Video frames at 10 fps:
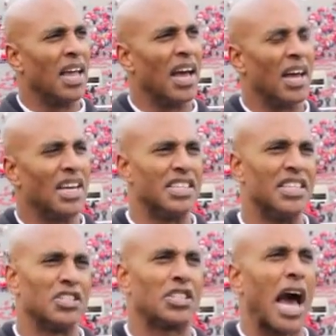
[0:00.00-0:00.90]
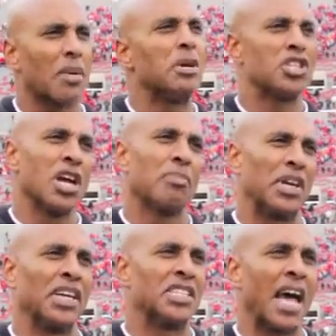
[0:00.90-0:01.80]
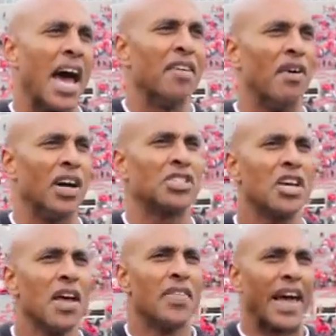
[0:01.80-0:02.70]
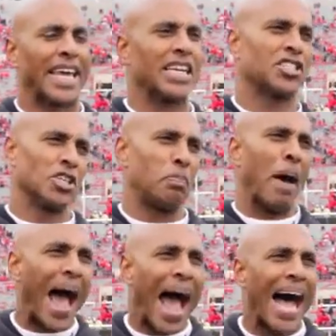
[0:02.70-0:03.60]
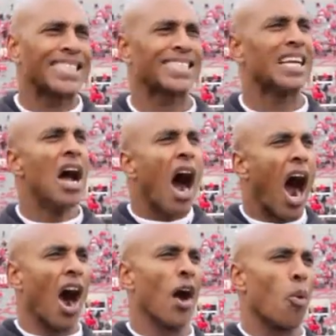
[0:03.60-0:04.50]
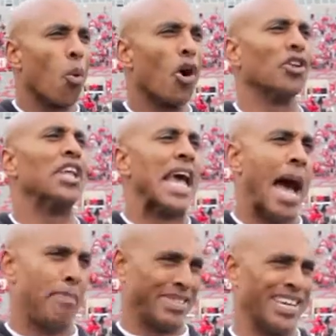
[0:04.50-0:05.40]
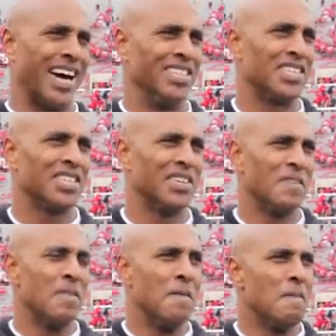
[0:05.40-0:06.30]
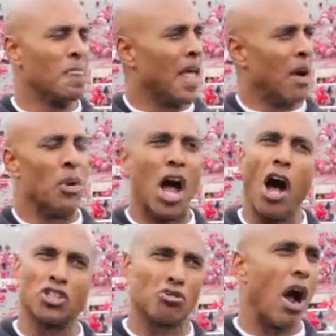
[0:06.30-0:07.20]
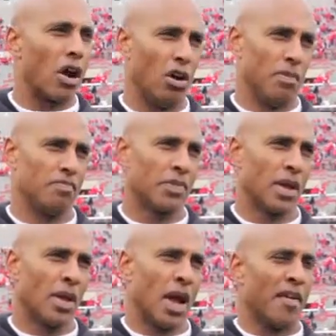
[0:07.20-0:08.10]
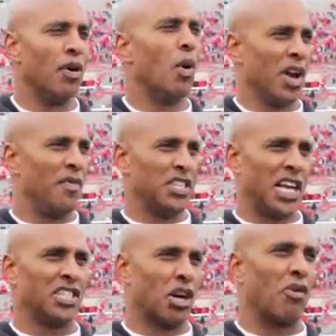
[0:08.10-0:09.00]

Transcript: it, it, there's got to be something inside of us that gets us past our worldly appetites. And we all struggle. Every one of us has a